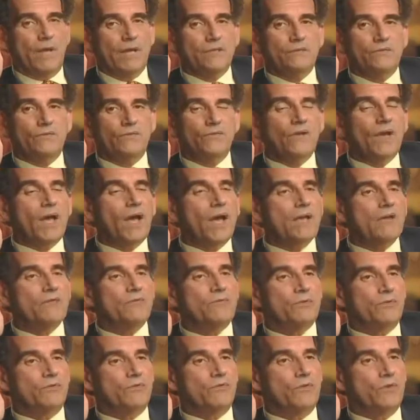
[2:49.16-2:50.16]
Why is
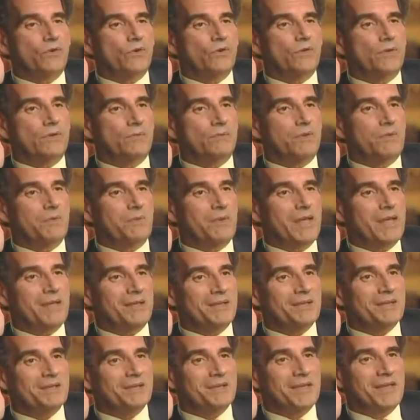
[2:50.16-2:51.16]
5 preferred in the
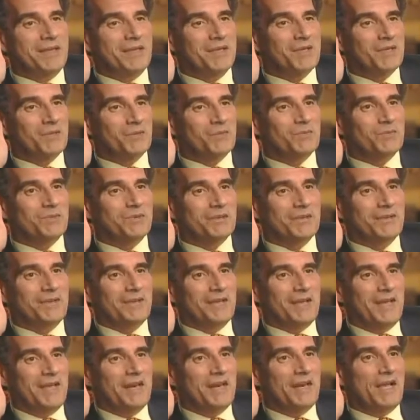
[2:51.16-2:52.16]
mammalian kingdom
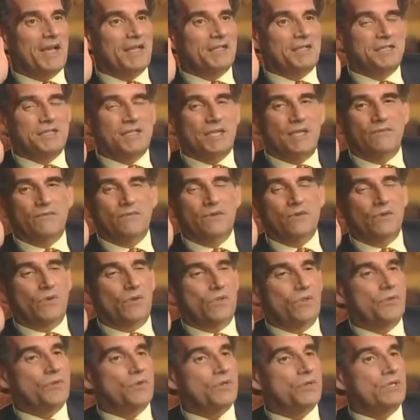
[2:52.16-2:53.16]
and not
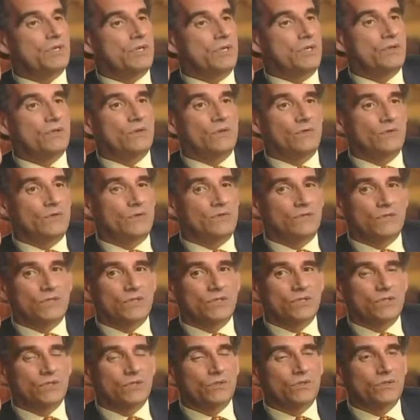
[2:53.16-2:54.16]
7 or 13 or
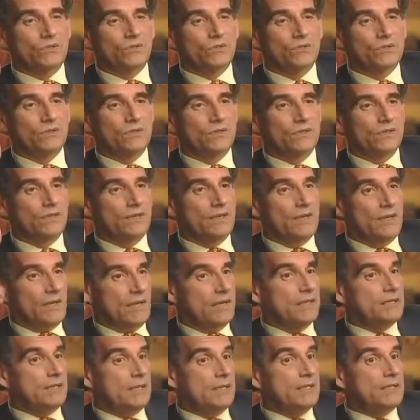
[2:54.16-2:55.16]
52?
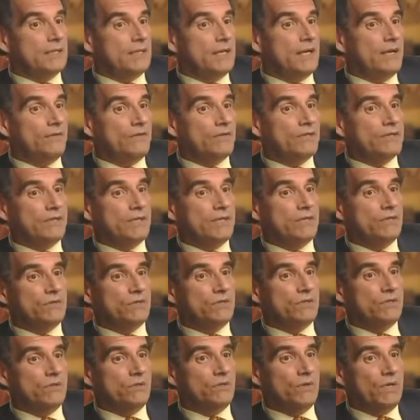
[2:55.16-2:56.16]
It's an obviously
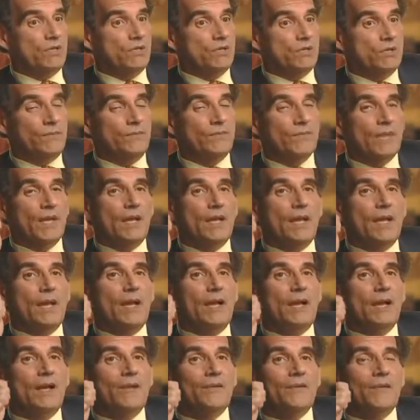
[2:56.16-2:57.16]
interesting question.
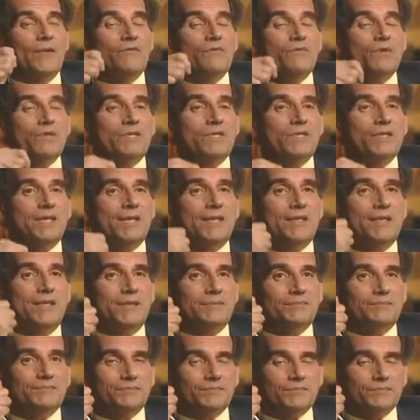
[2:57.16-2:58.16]
If we say
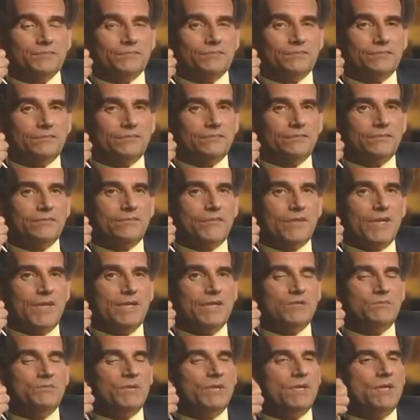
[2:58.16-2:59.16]
that
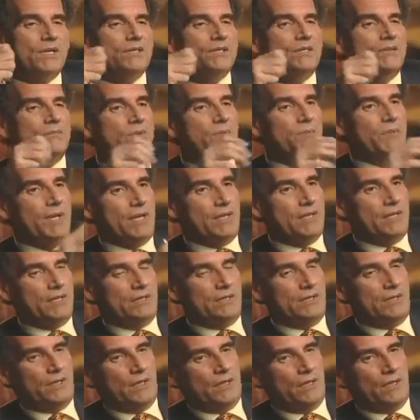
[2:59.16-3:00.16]
it is because the
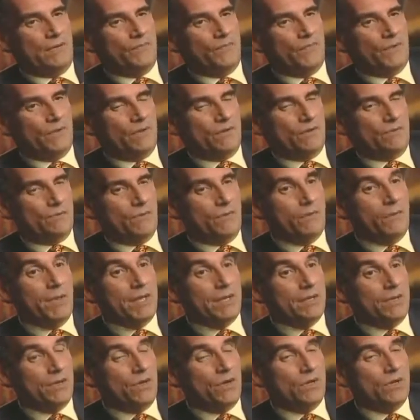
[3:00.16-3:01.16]

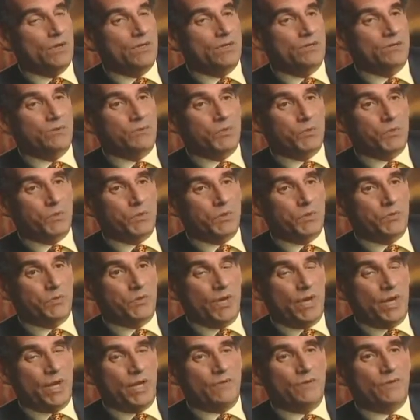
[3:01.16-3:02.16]
mammalian organisms were
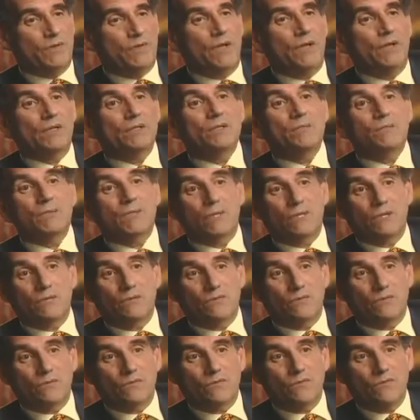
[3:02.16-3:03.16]
derived
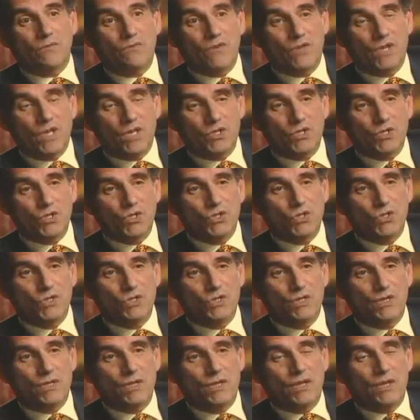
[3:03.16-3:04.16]
ultimately from
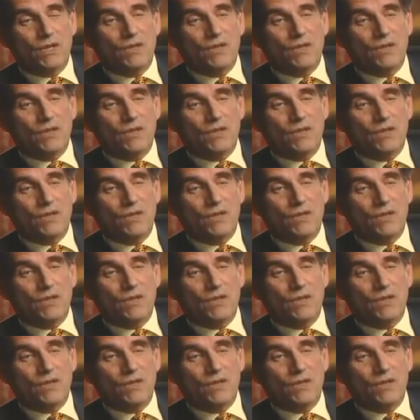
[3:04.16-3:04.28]
fish,